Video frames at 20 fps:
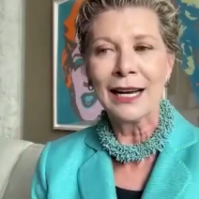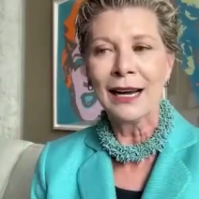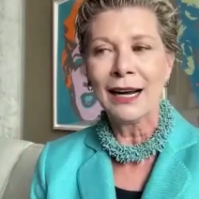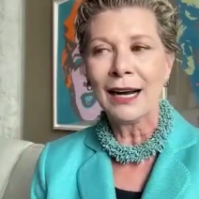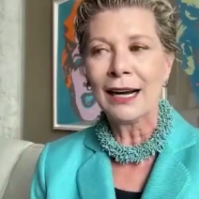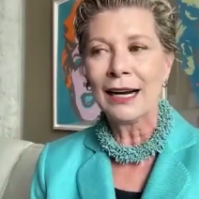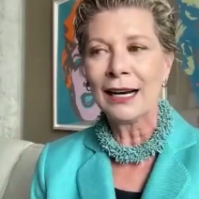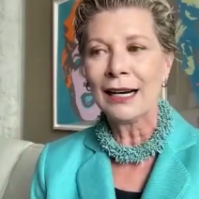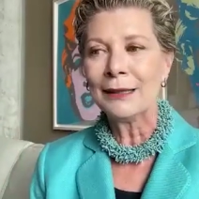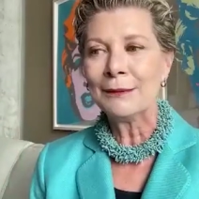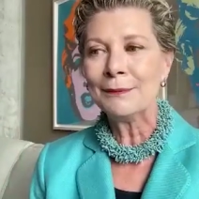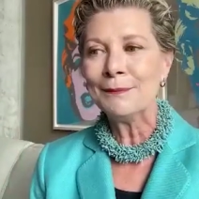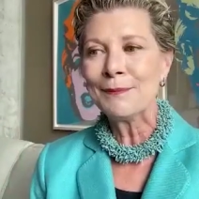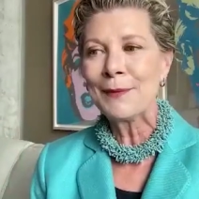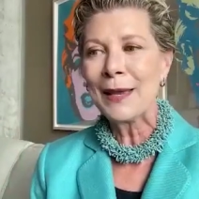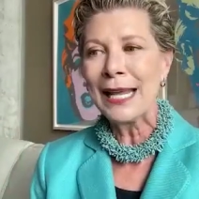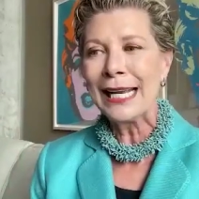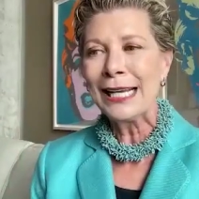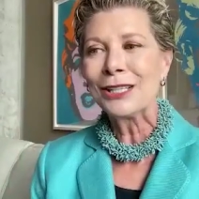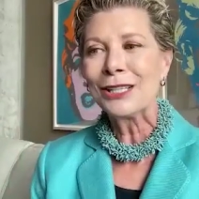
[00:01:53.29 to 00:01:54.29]
Um,
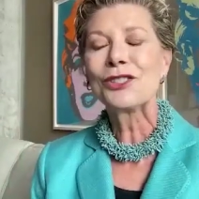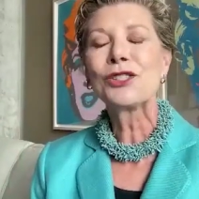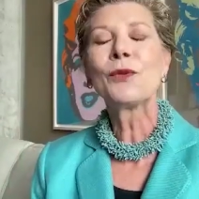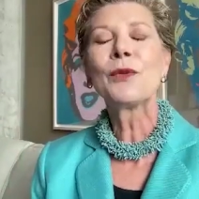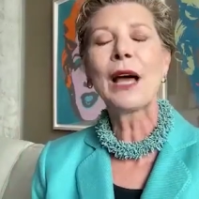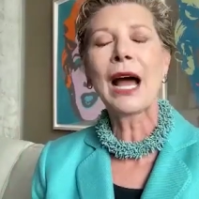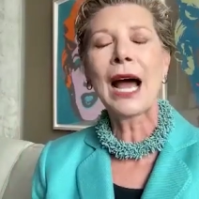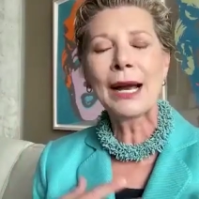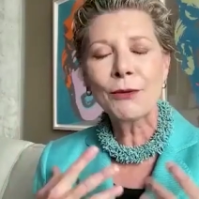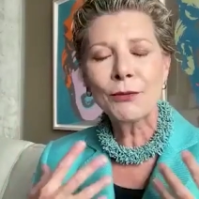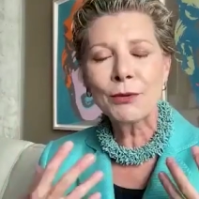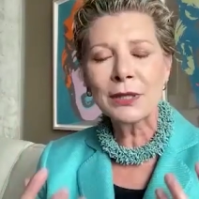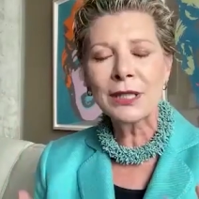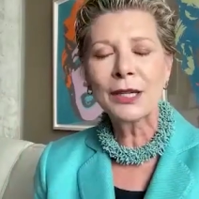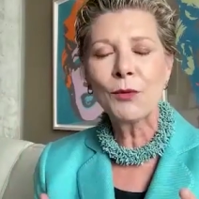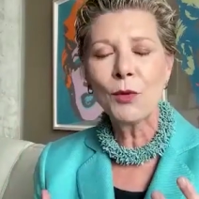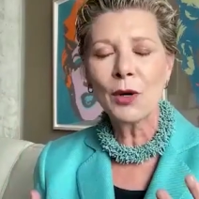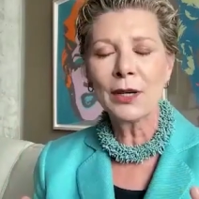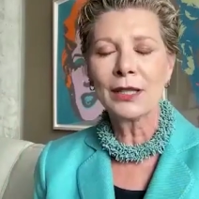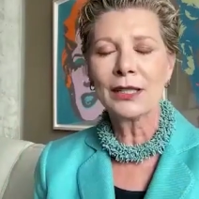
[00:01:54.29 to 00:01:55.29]
So I really
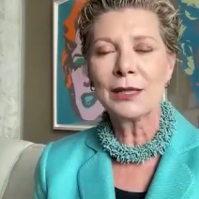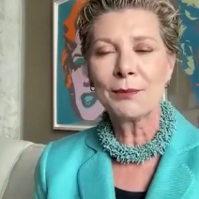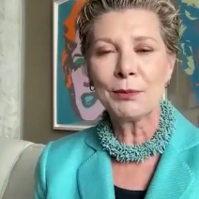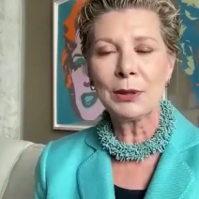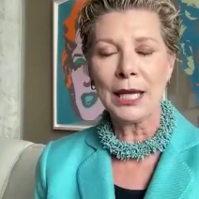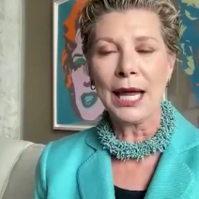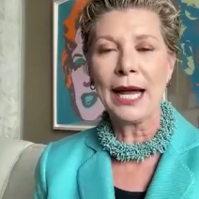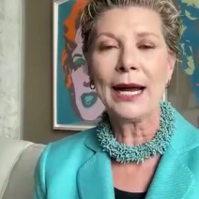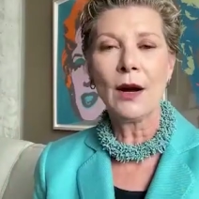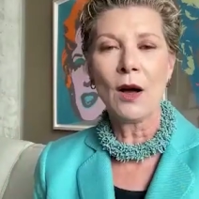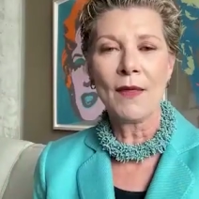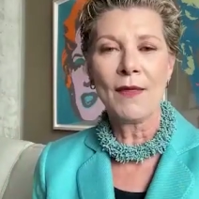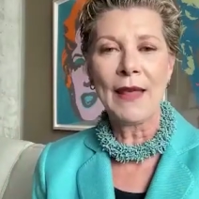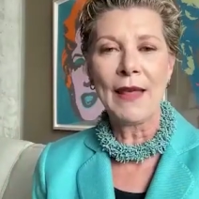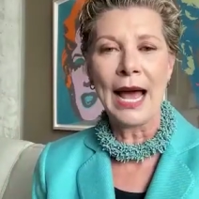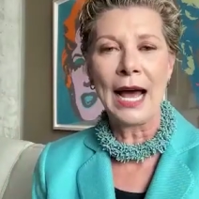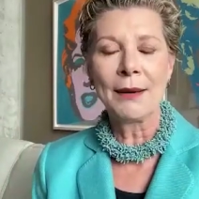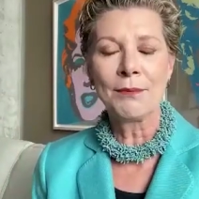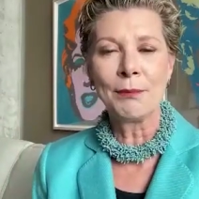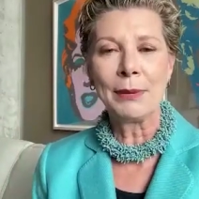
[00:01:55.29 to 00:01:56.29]
wanted to play on
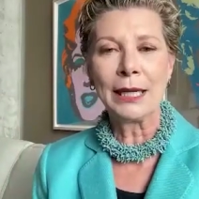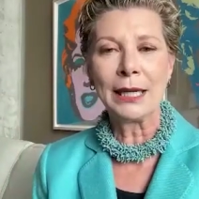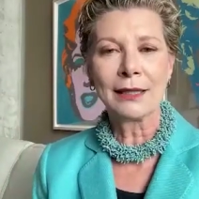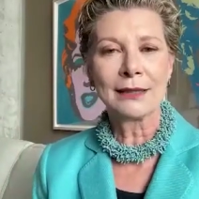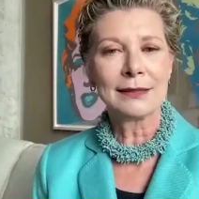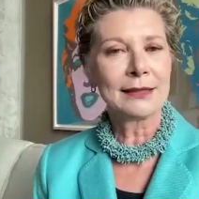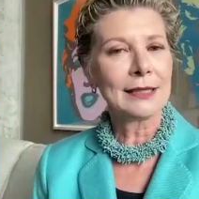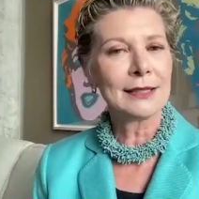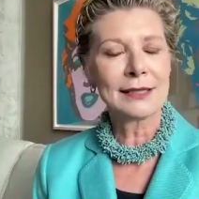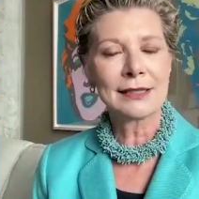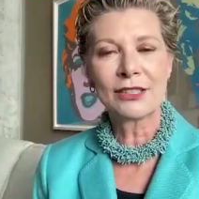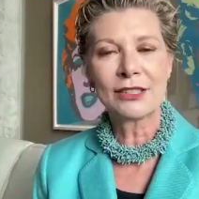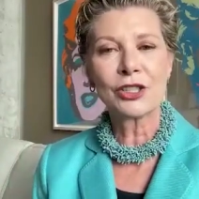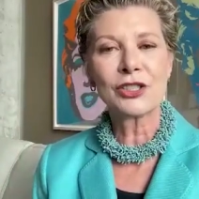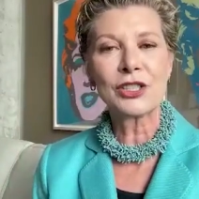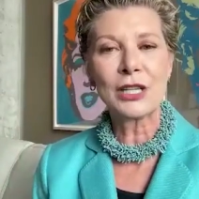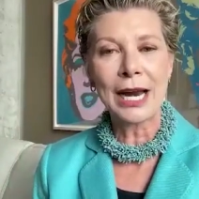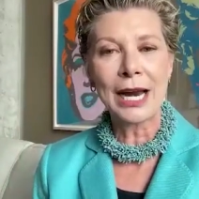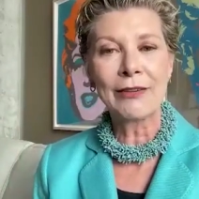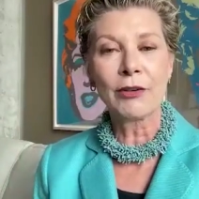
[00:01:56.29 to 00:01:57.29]
that because it's
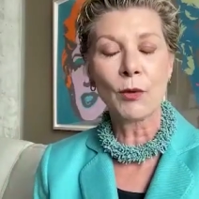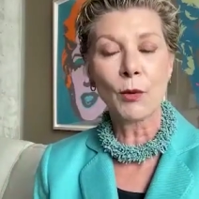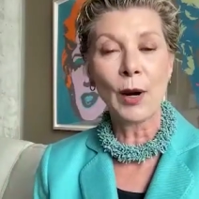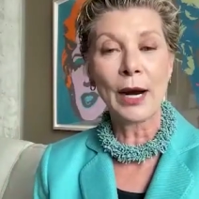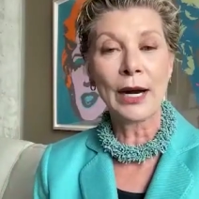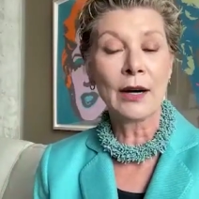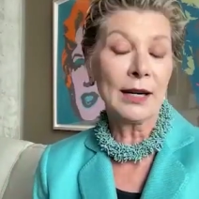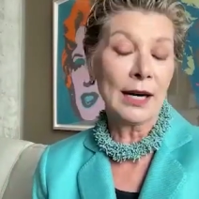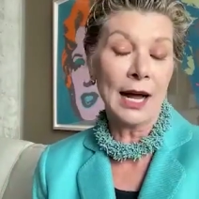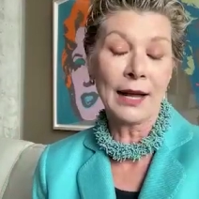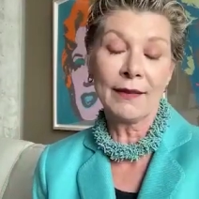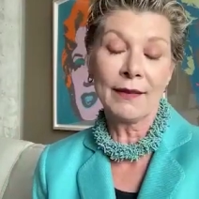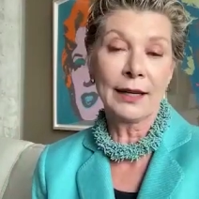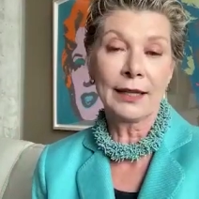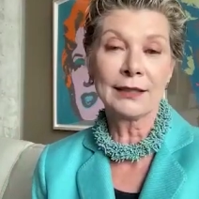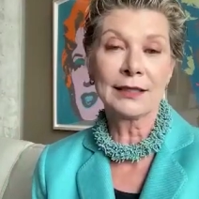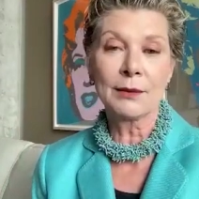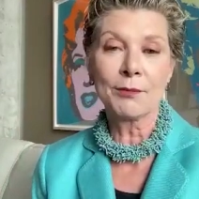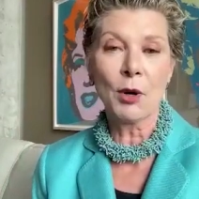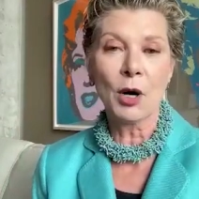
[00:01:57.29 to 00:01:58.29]
just everywhere. And I think
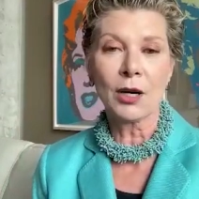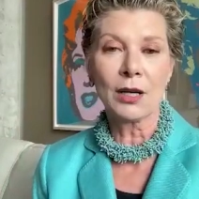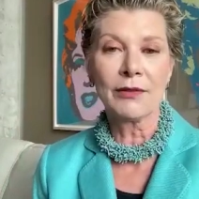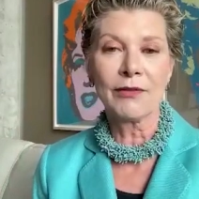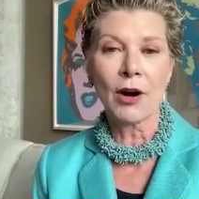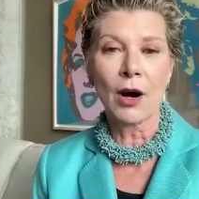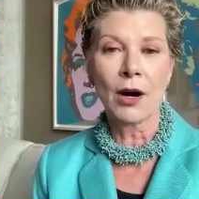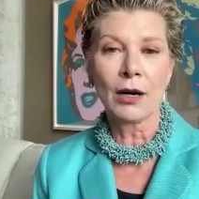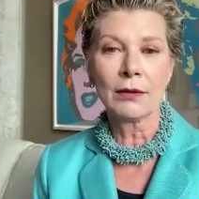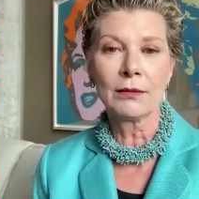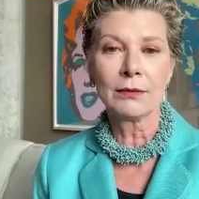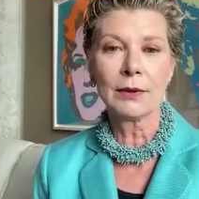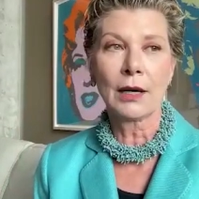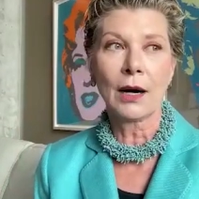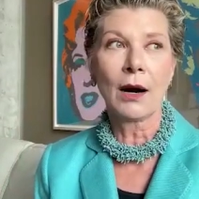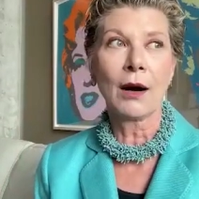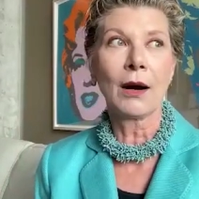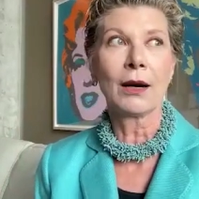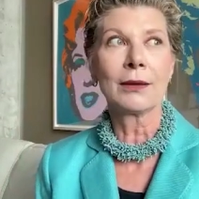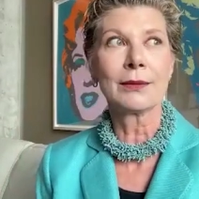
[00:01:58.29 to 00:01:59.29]
it's a part of our,
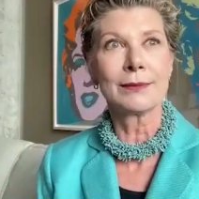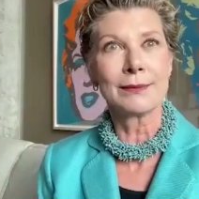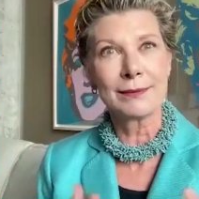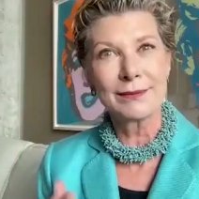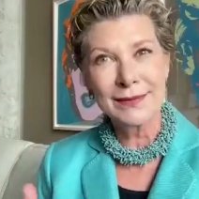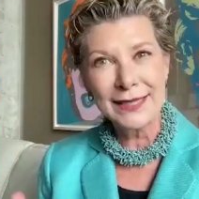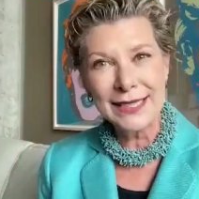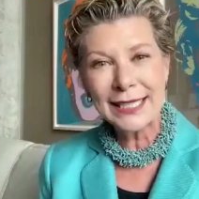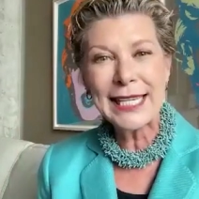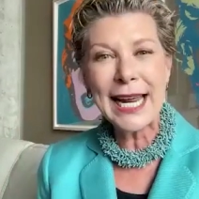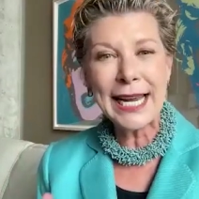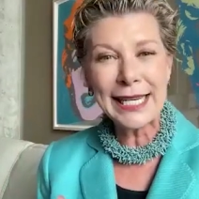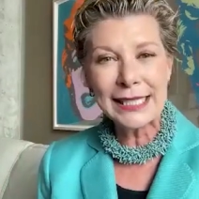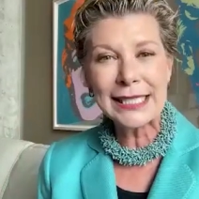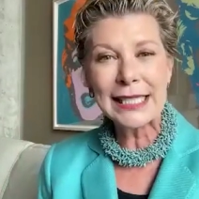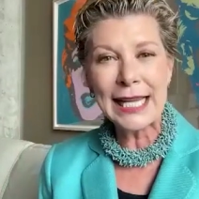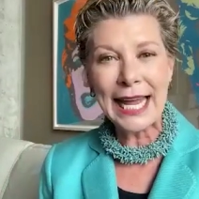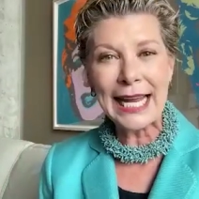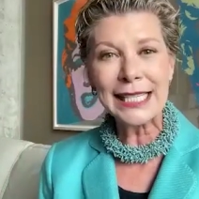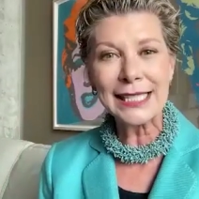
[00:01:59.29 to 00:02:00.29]
our
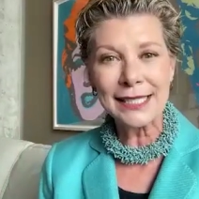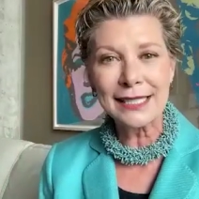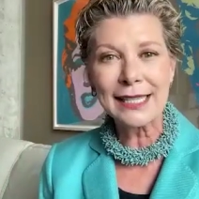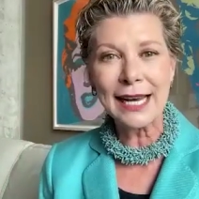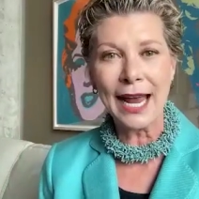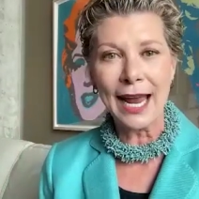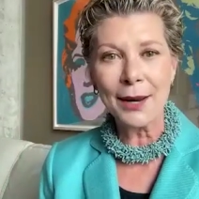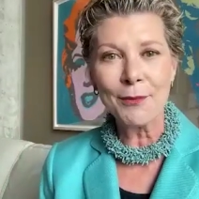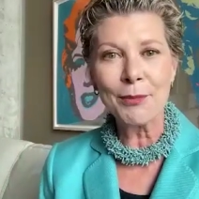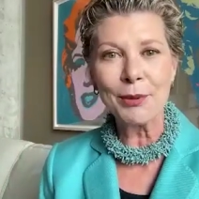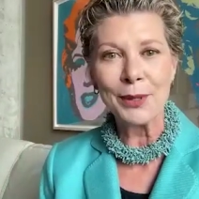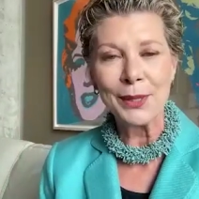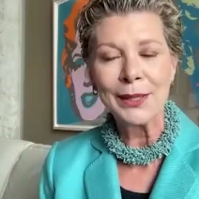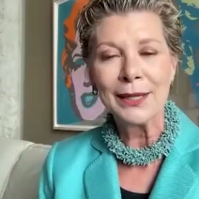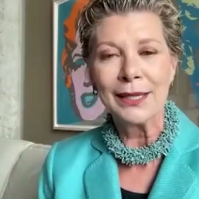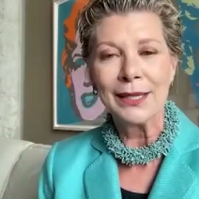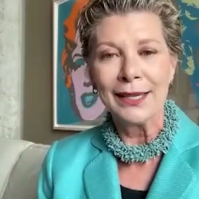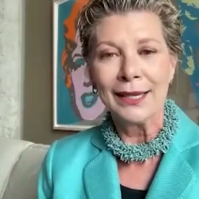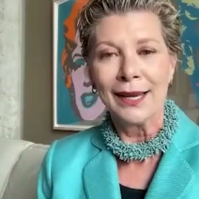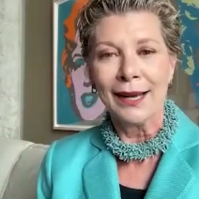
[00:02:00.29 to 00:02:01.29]
today's landscape,
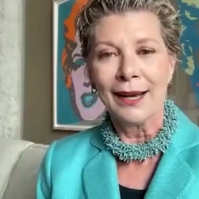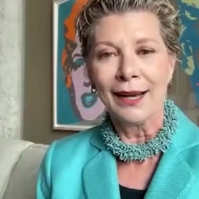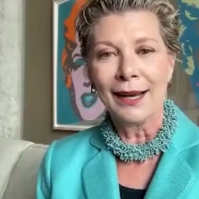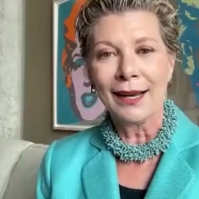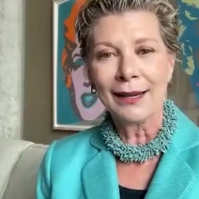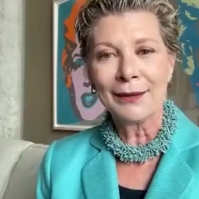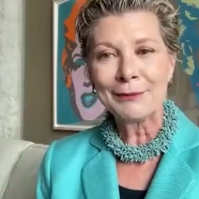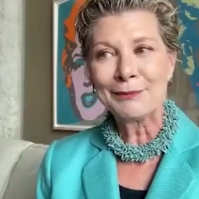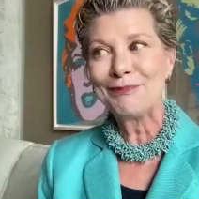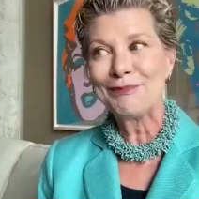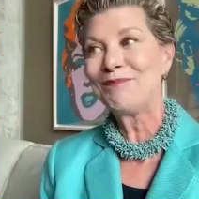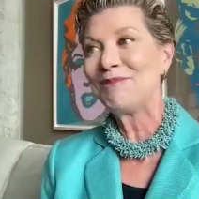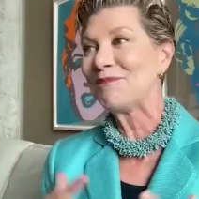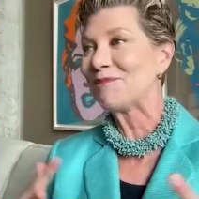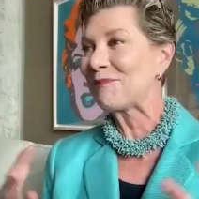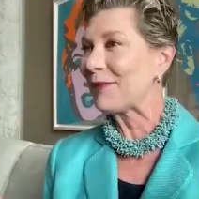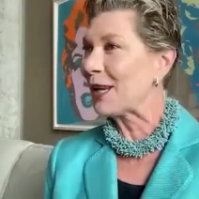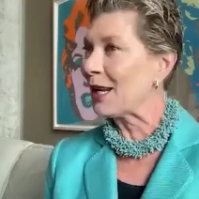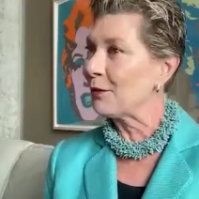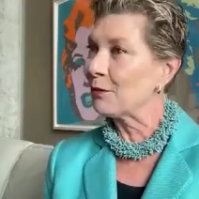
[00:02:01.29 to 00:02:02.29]
uh,
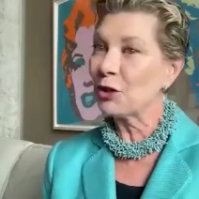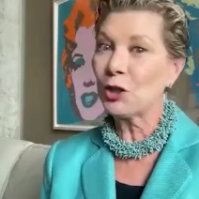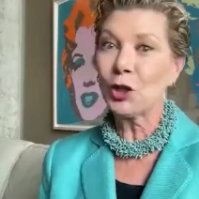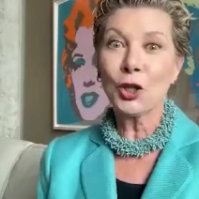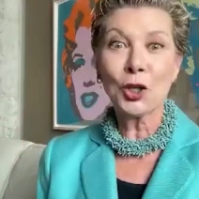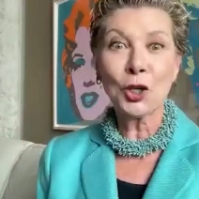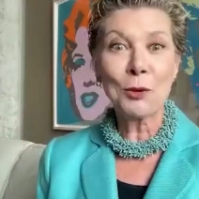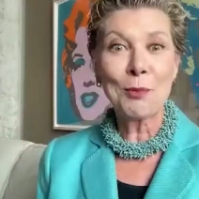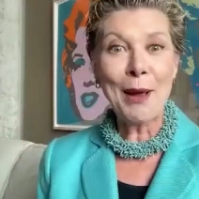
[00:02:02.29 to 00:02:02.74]
good or